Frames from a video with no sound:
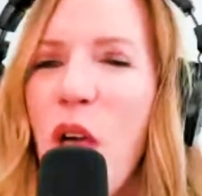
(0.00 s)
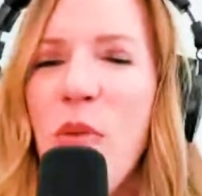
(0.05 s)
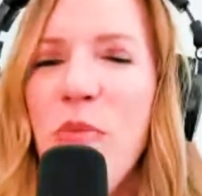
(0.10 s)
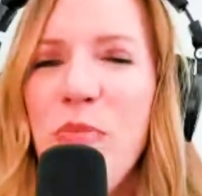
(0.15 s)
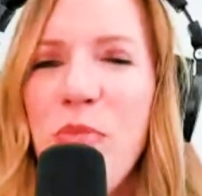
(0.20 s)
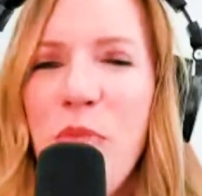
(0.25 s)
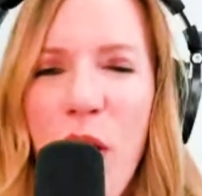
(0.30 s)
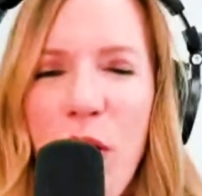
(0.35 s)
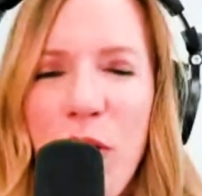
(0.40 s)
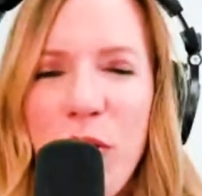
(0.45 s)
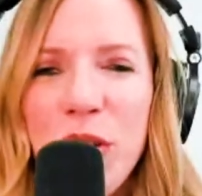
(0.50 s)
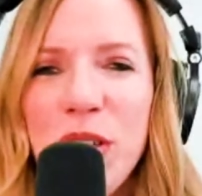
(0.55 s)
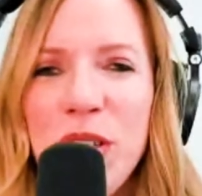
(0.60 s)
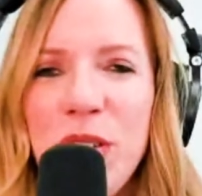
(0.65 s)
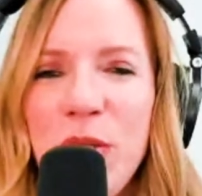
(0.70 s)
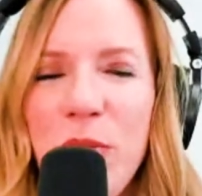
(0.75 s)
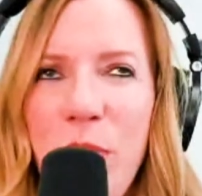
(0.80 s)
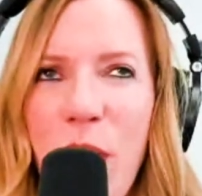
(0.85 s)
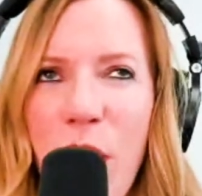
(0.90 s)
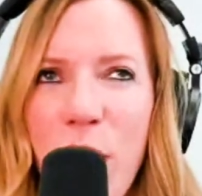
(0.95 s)

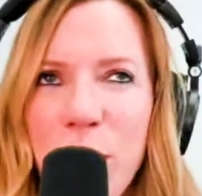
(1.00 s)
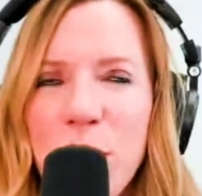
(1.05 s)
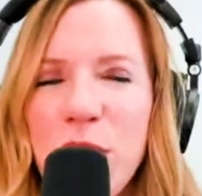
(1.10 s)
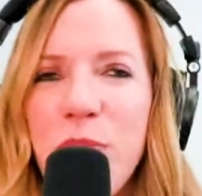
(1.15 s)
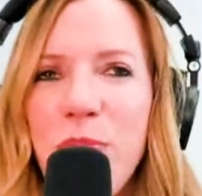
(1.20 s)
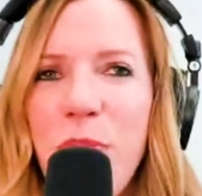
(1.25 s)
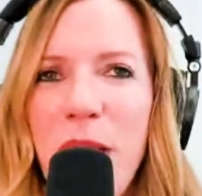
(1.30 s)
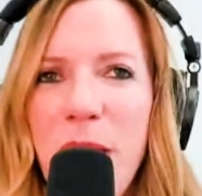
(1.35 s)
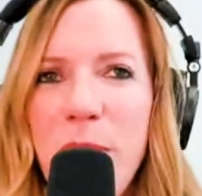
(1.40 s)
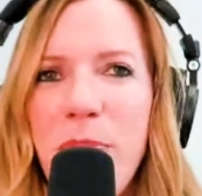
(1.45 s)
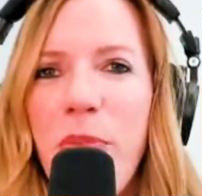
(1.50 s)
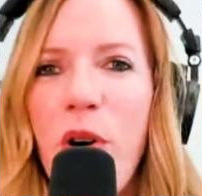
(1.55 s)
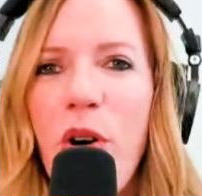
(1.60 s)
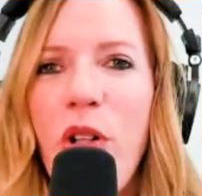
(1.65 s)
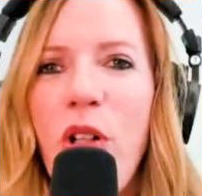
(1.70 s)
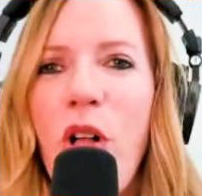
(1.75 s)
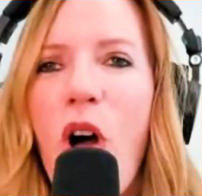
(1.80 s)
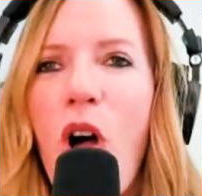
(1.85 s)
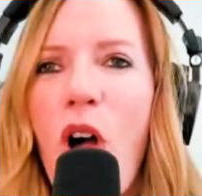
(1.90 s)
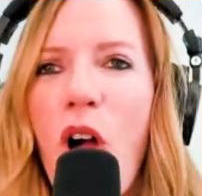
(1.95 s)
Most
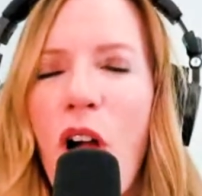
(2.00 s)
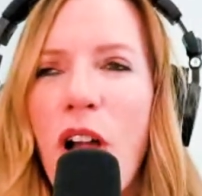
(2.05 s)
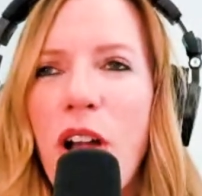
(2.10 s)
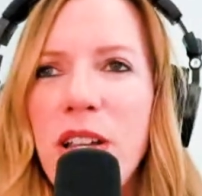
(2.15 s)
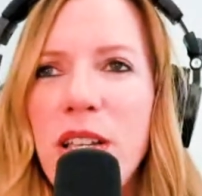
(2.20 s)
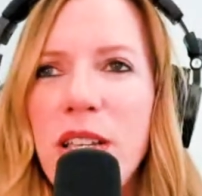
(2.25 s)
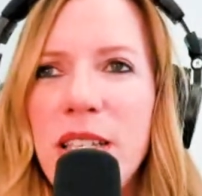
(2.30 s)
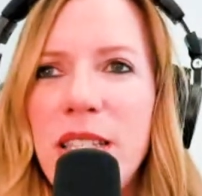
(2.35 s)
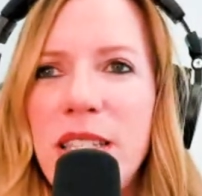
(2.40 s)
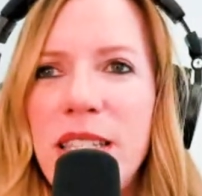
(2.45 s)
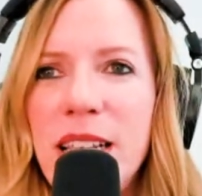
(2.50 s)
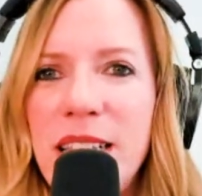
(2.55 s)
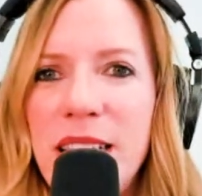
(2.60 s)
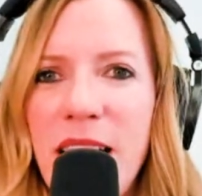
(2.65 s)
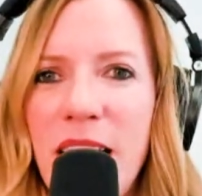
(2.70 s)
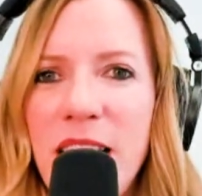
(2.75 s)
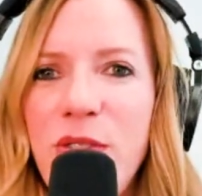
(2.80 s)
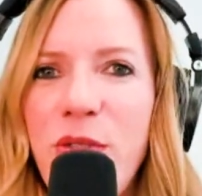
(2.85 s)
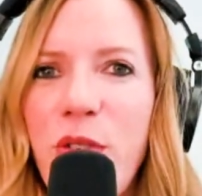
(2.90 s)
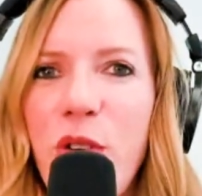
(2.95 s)
people are
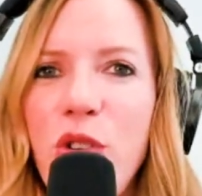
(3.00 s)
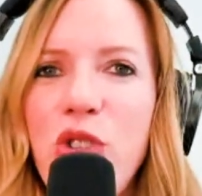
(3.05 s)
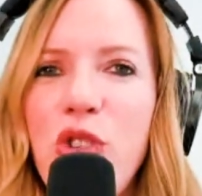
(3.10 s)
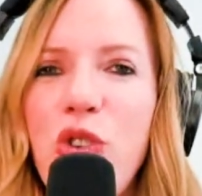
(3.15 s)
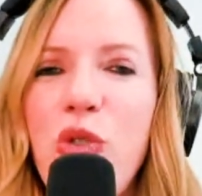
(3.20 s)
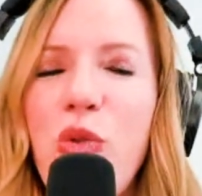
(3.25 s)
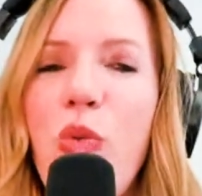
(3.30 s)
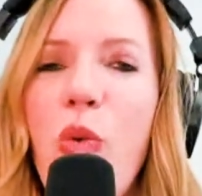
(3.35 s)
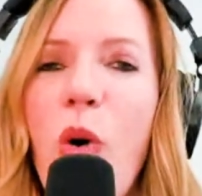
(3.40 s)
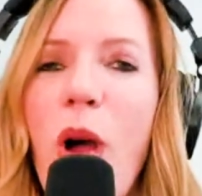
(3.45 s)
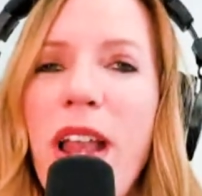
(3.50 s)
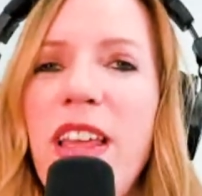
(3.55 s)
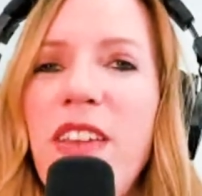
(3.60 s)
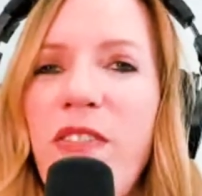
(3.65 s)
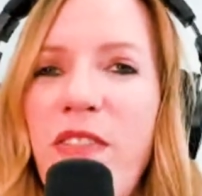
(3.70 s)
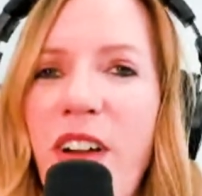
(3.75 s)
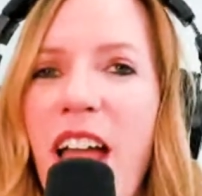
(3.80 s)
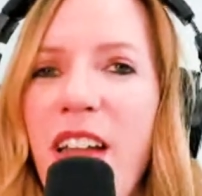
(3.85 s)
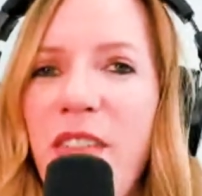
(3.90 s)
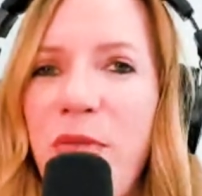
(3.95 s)
successful
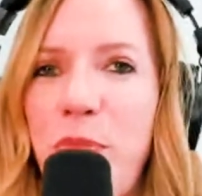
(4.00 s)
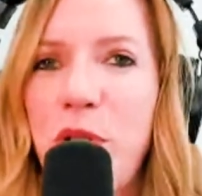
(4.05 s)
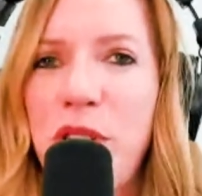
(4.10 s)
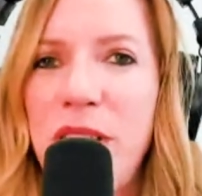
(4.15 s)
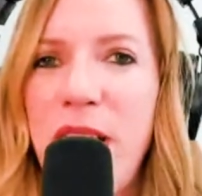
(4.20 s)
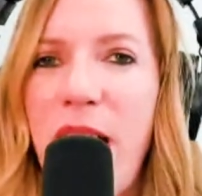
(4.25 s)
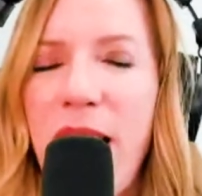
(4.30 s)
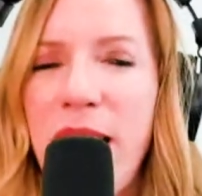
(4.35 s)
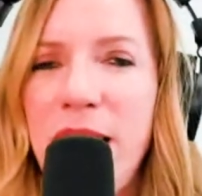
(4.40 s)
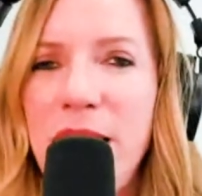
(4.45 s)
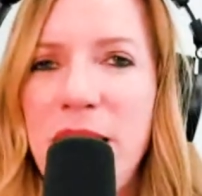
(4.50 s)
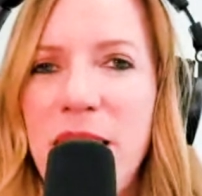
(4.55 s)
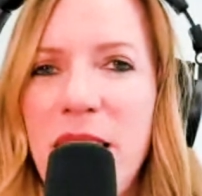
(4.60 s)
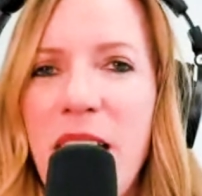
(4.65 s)
25%